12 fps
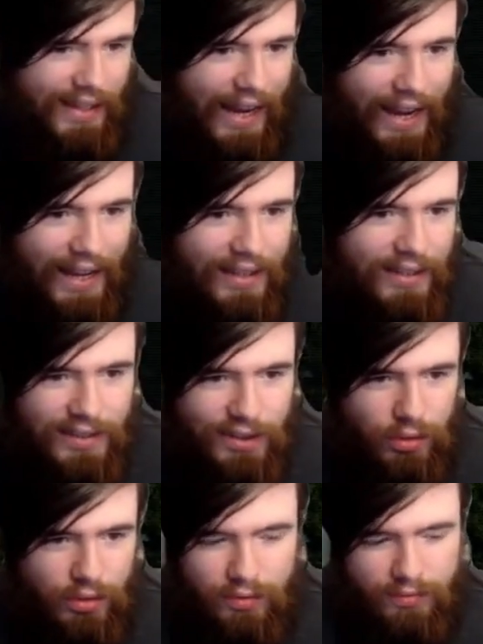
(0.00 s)
in hand is
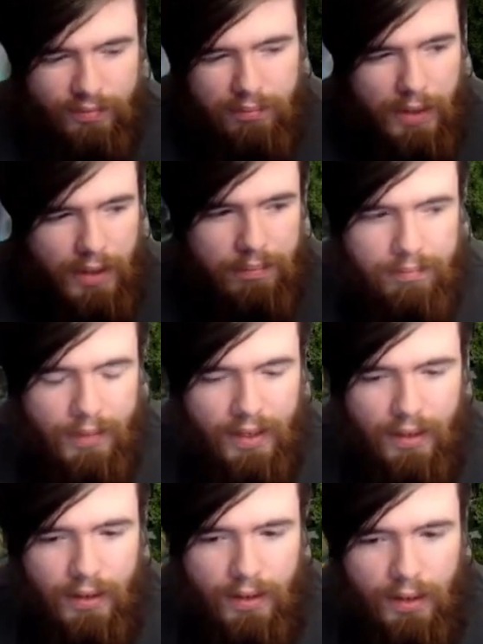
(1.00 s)
sort of meh.
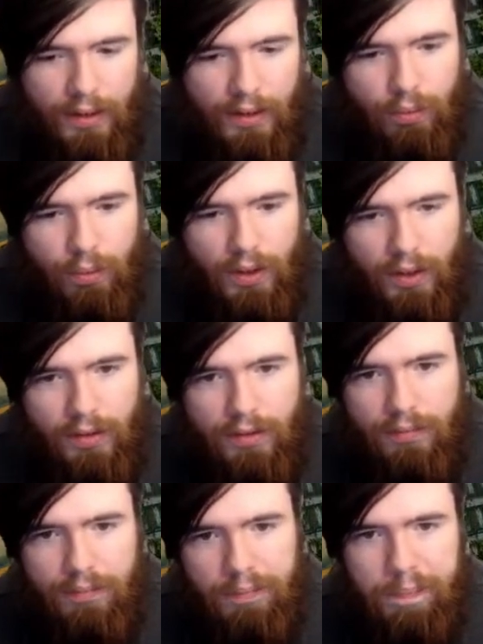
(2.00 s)
It, it, it is what it
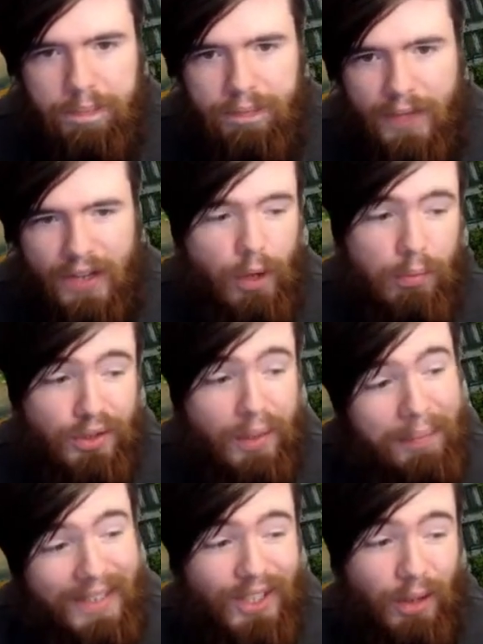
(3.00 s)
is it's almost
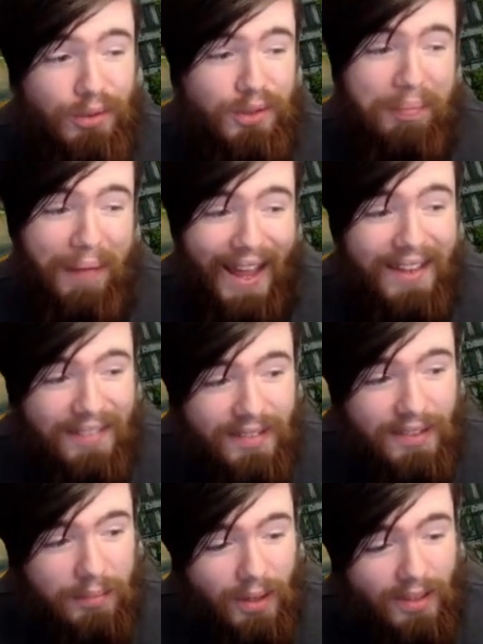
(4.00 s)
it's almost bad
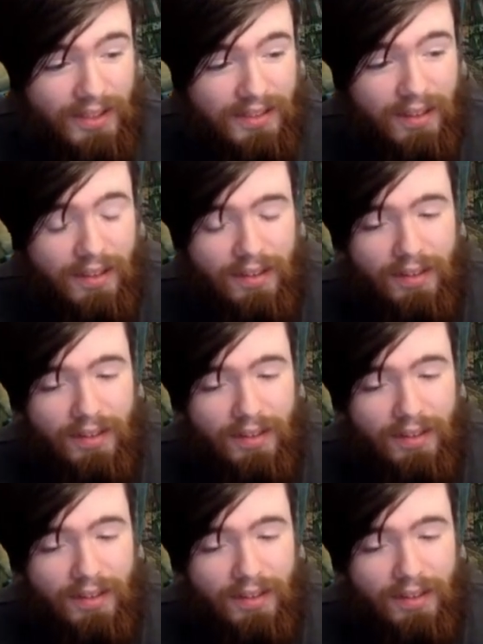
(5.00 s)
to be honest